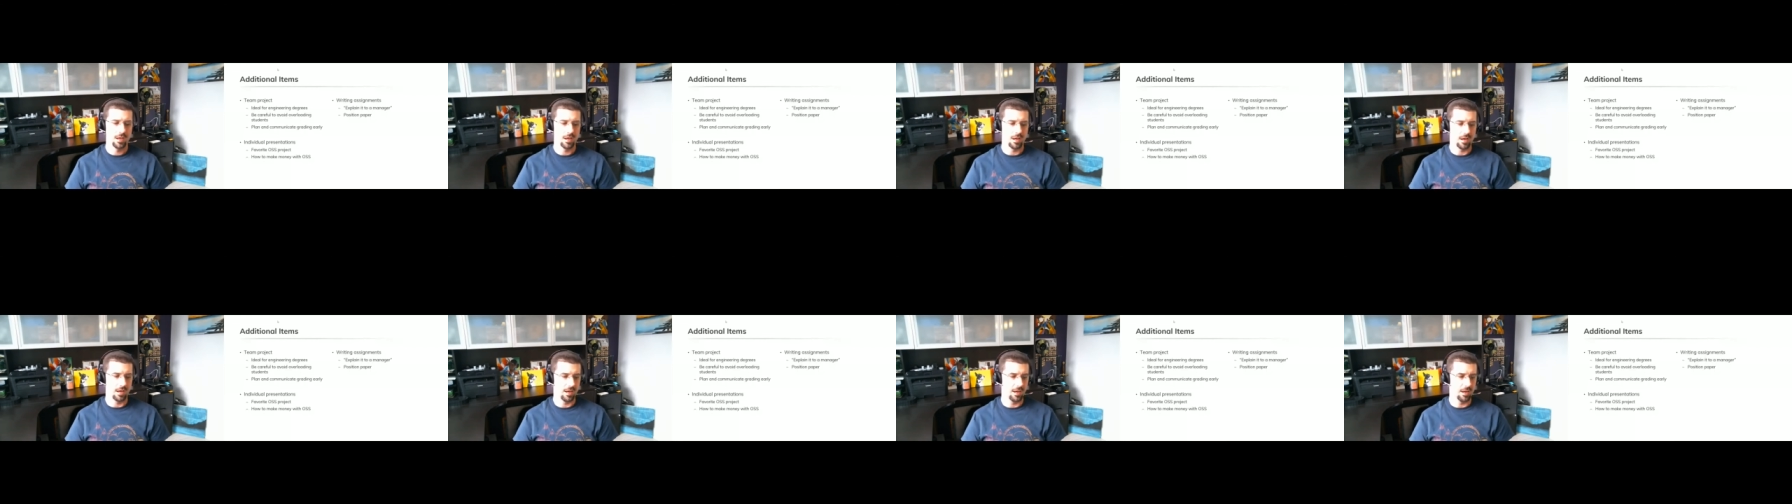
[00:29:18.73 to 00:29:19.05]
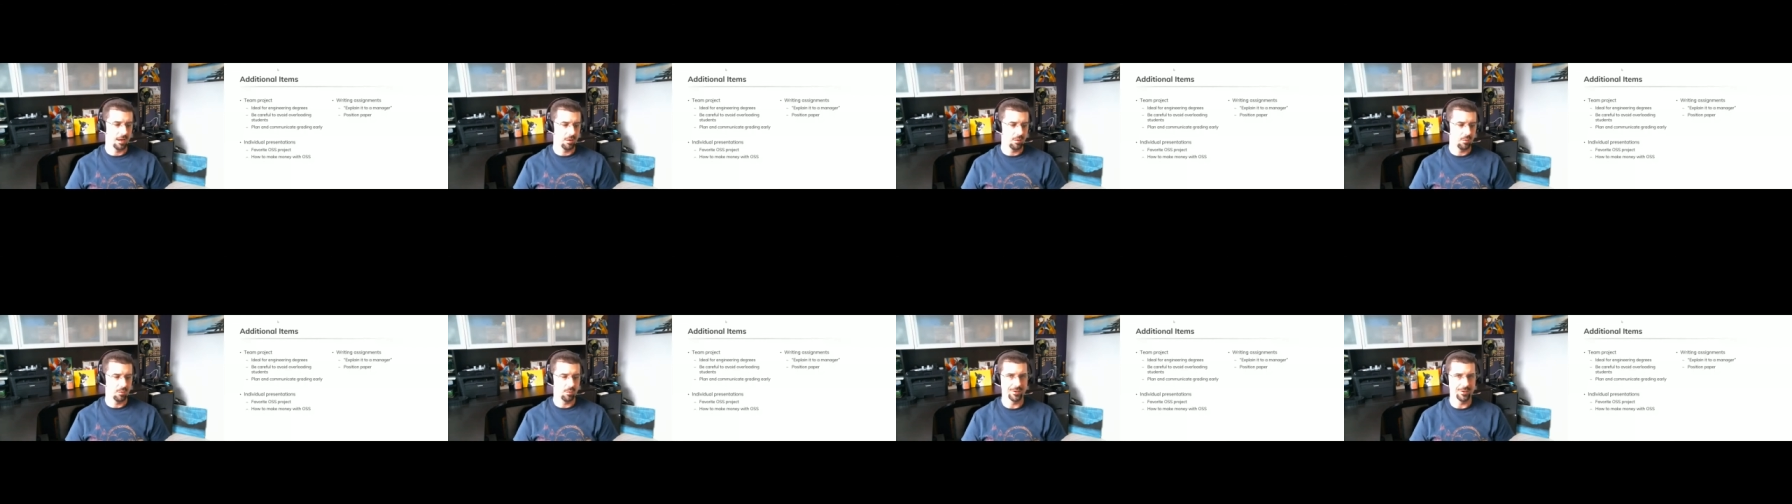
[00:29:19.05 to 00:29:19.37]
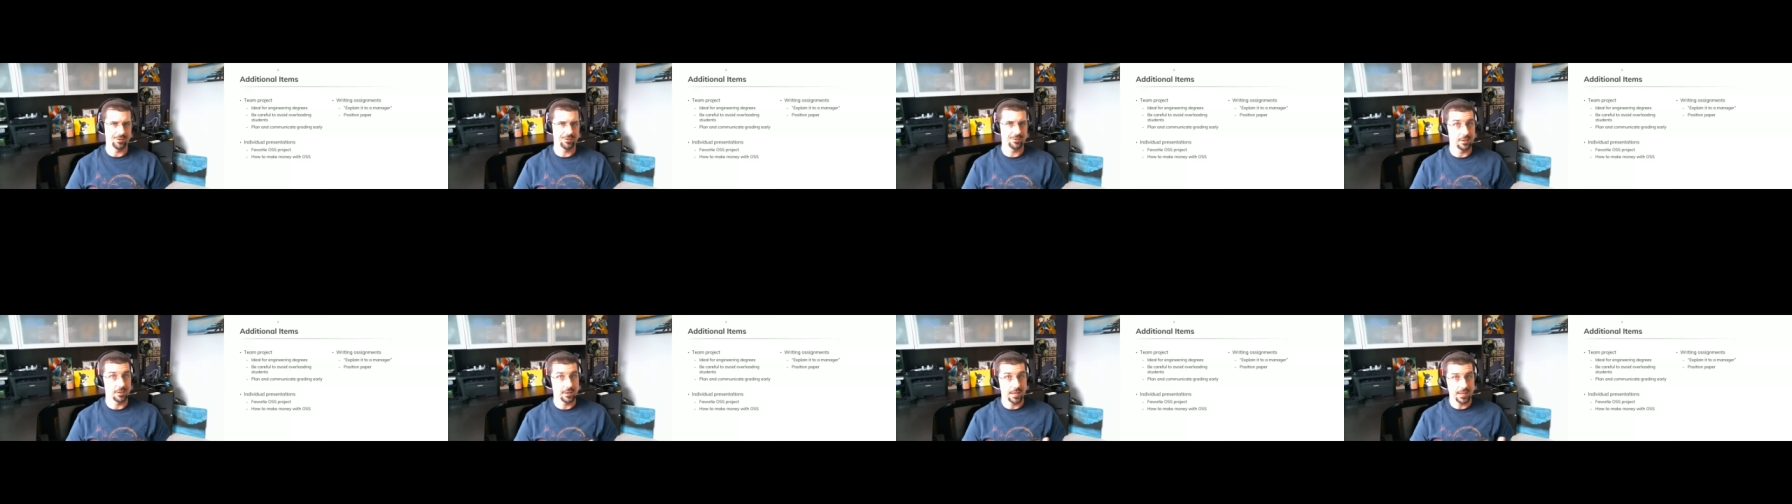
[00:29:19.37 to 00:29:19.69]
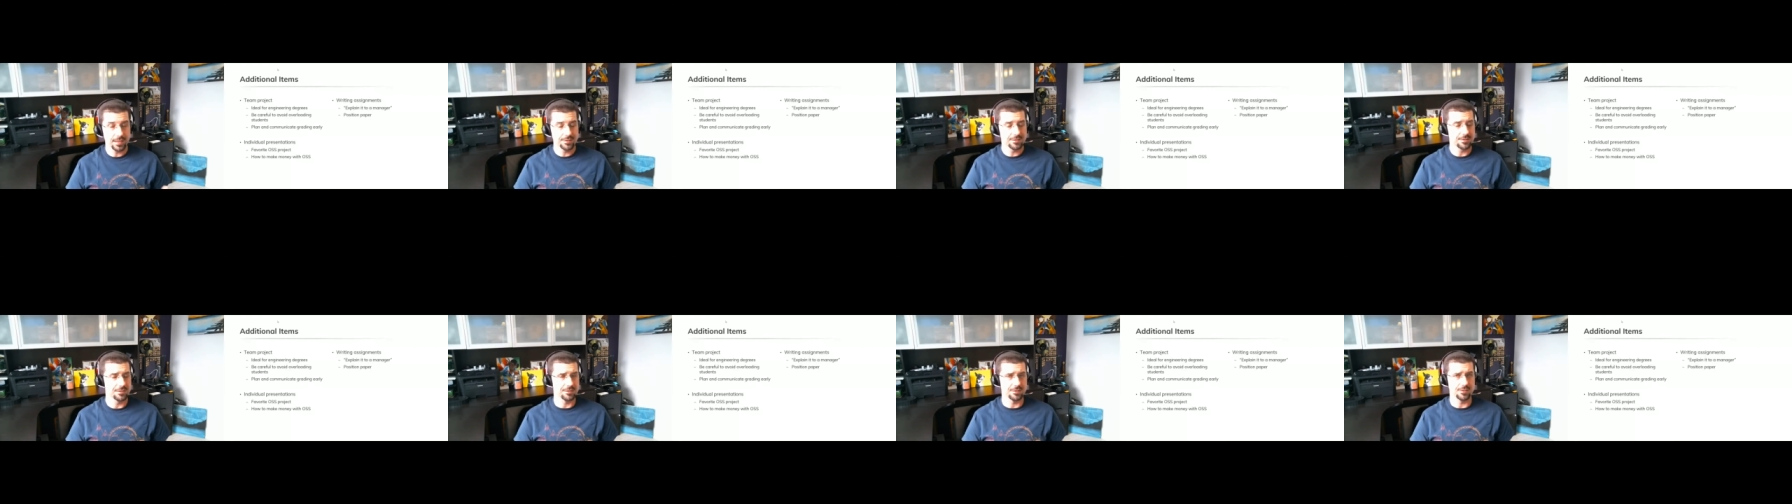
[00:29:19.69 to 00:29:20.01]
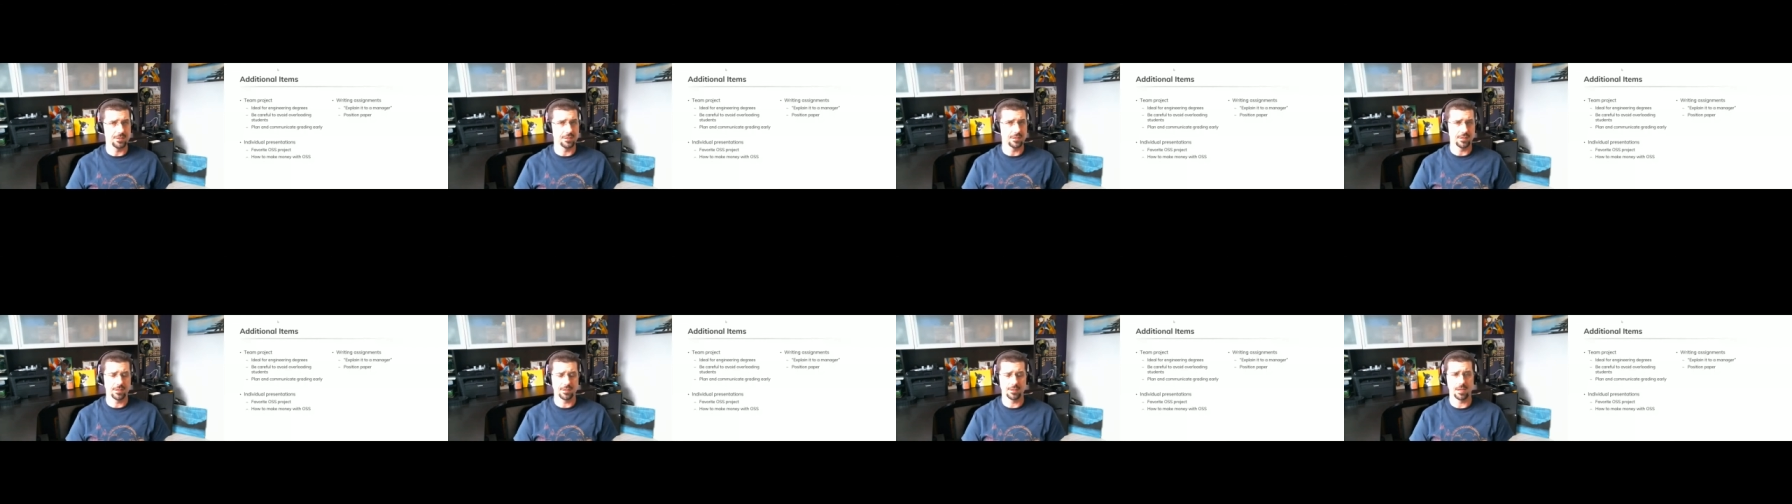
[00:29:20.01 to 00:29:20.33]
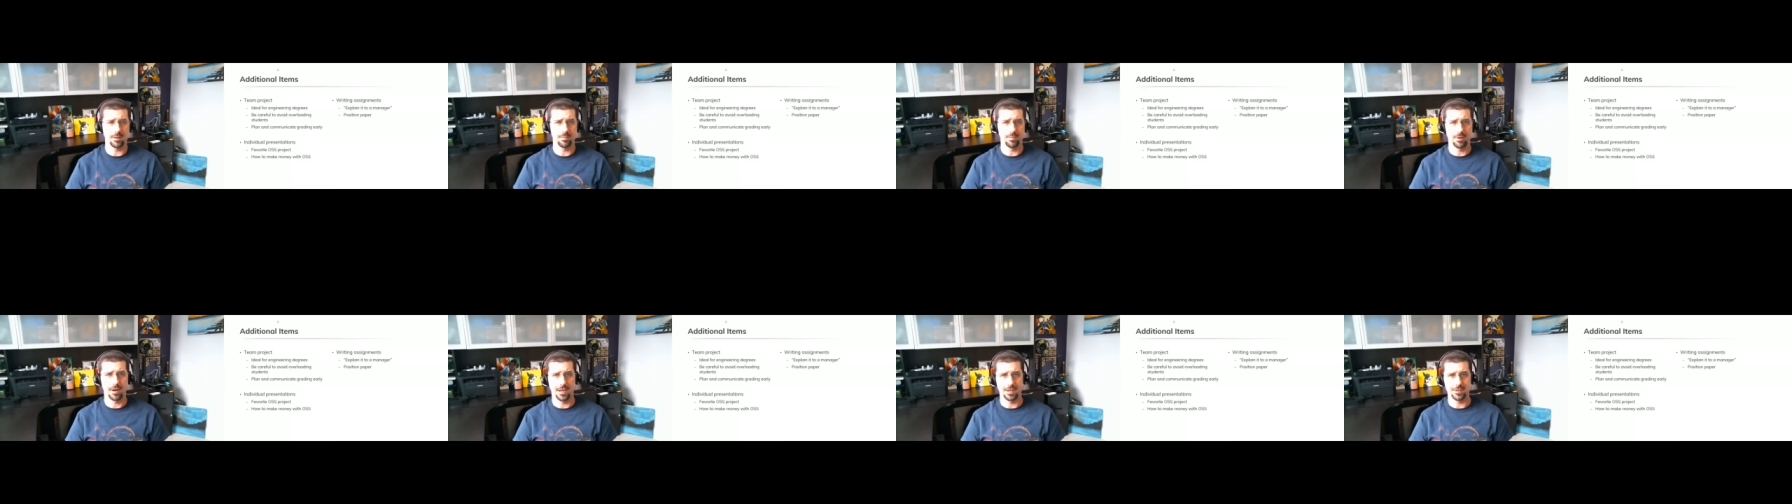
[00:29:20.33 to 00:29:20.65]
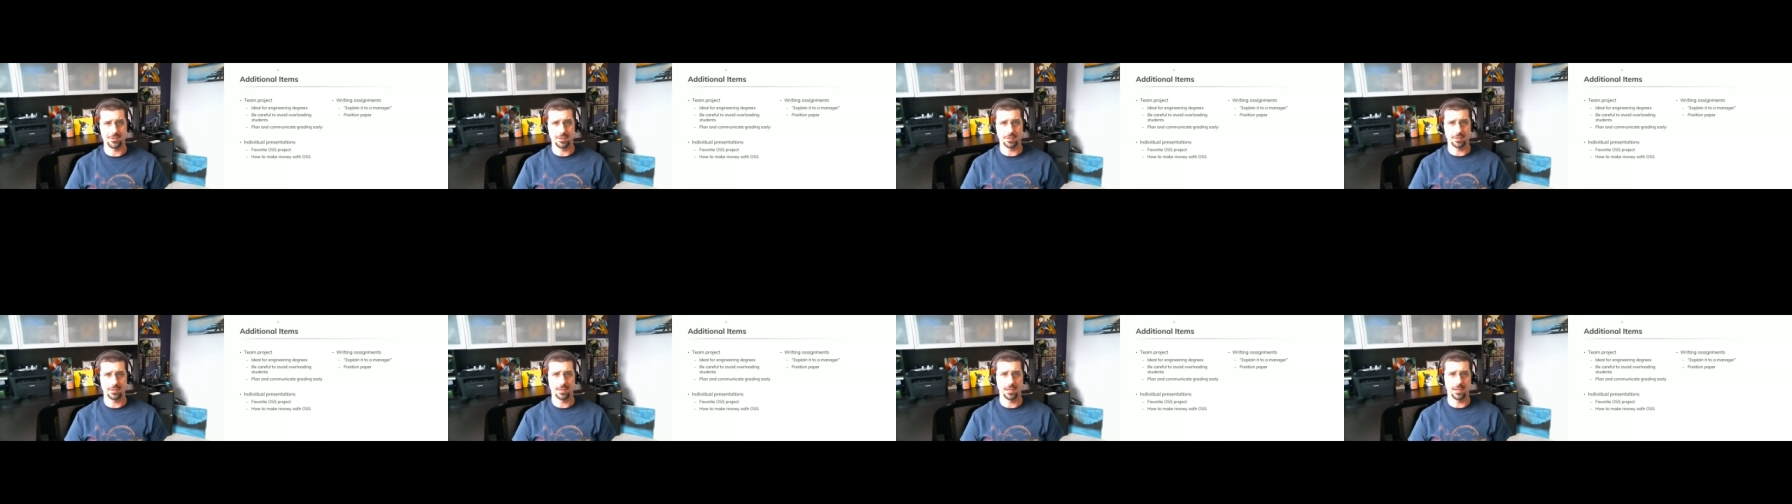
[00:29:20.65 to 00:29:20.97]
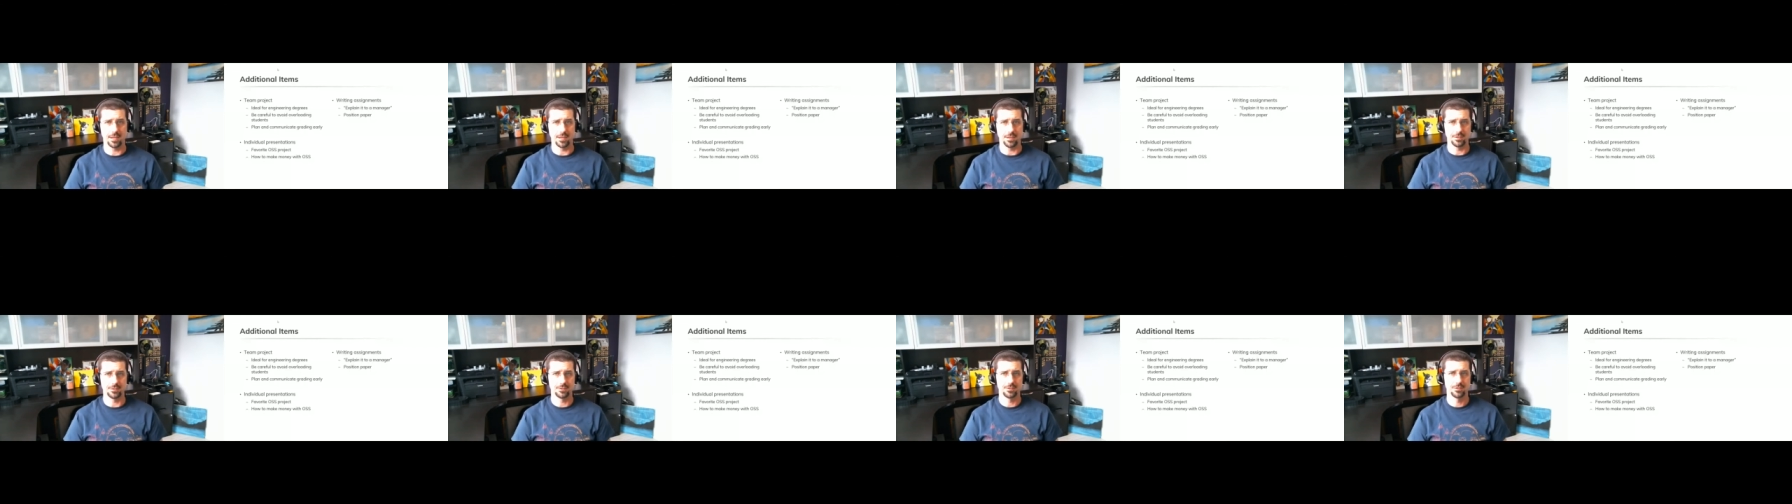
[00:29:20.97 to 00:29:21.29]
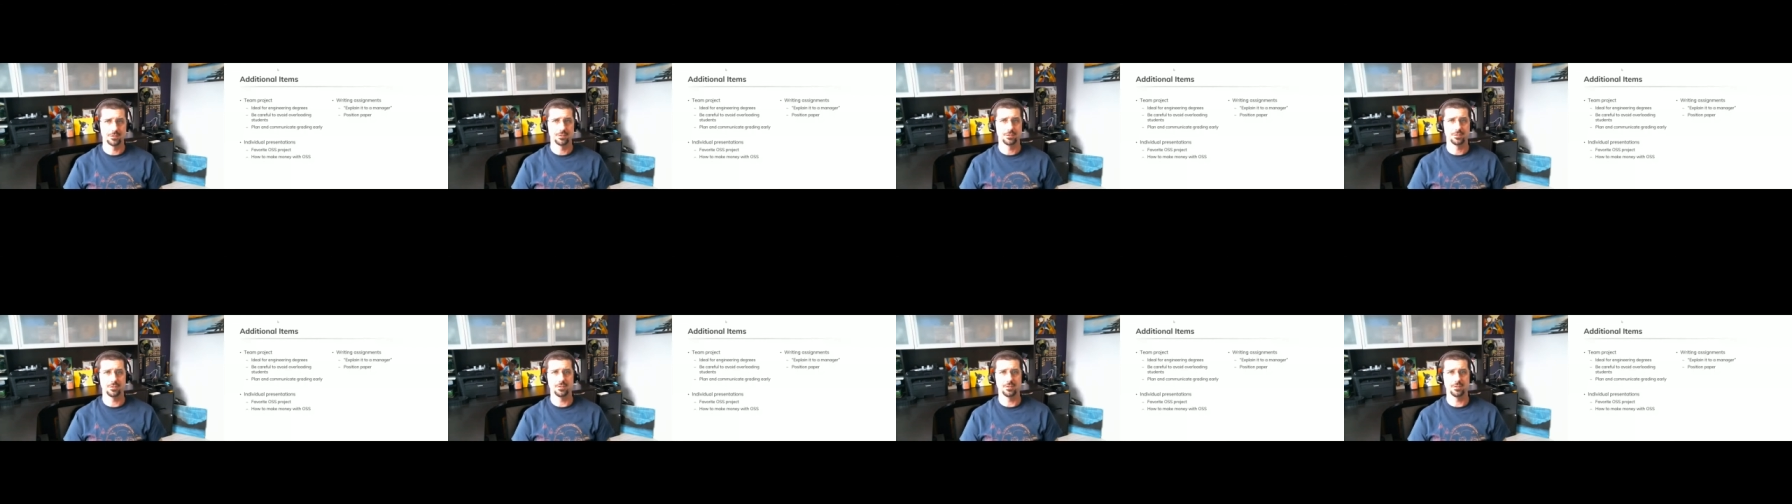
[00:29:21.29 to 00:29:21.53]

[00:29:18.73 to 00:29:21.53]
uh, what's the licensing that that project has